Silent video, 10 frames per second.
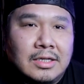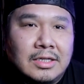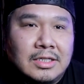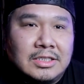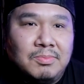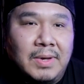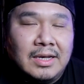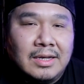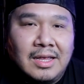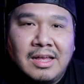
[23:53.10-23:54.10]
It's
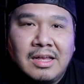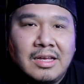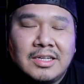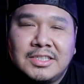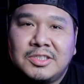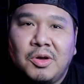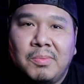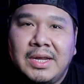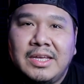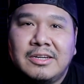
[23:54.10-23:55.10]
been so
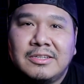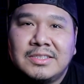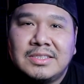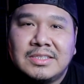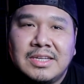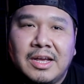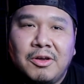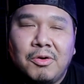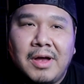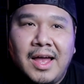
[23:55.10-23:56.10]
many years since I
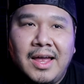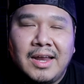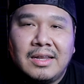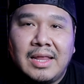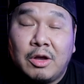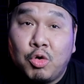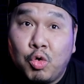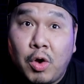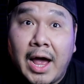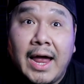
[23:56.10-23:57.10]
cried. Like,
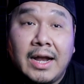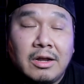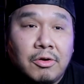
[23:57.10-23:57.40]
cried.